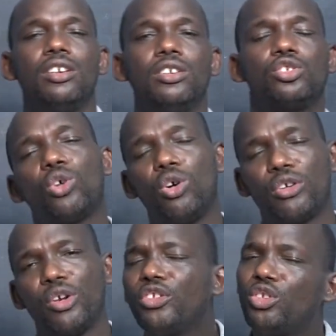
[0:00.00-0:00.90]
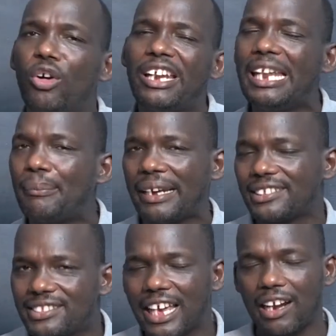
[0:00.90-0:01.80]
So not only
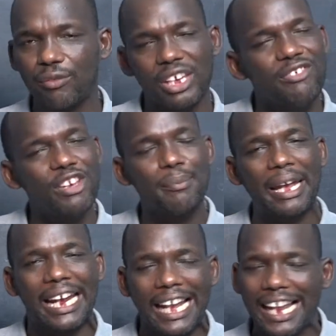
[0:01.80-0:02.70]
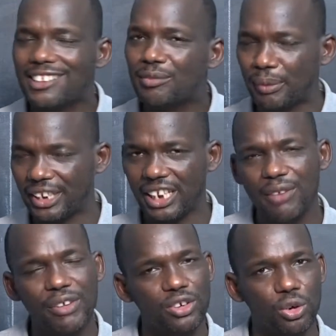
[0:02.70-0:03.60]
myself, even my classmates,
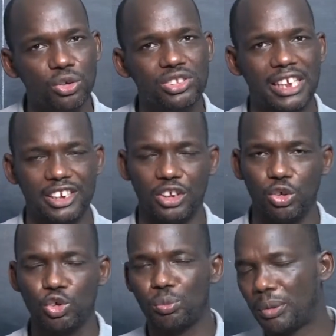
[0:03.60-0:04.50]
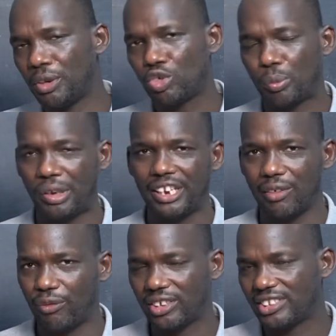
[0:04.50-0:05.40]
even those that they used maybe to be the
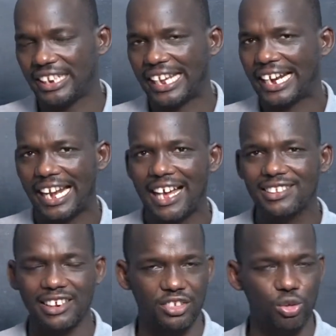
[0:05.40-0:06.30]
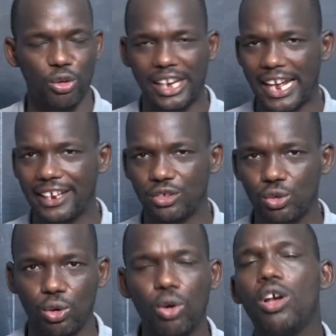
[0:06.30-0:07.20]
first in their class and score the high
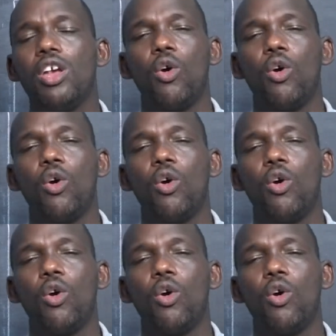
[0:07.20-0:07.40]
score,